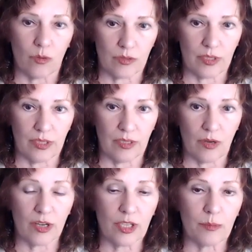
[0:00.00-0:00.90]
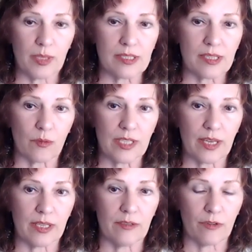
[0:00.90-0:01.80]
the arguments that were
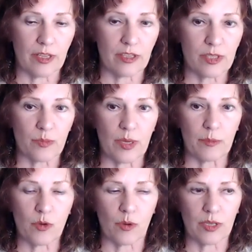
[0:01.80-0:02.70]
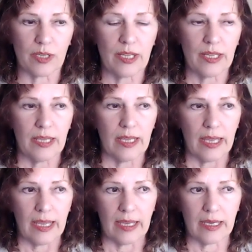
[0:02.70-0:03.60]
done in front of the Supreme Court.
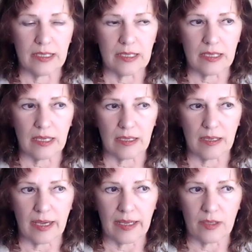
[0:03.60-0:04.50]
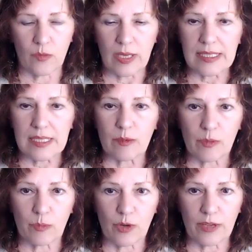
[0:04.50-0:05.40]
And I had read some of
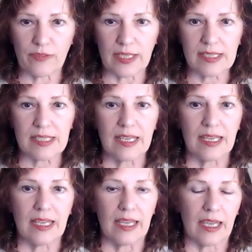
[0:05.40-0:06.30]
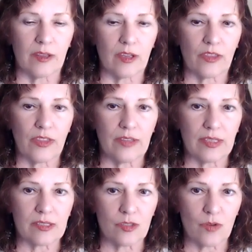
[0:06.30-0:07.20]
the briefings. And the thing
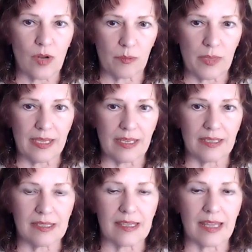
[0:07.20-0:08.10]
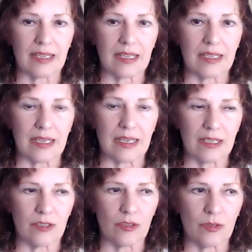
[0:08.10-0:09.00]
that struck me is that
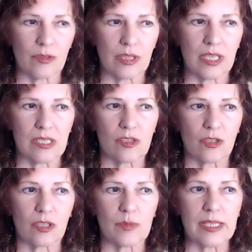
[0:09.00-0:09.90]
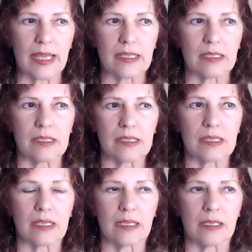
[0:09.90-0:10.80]
under these circumstances,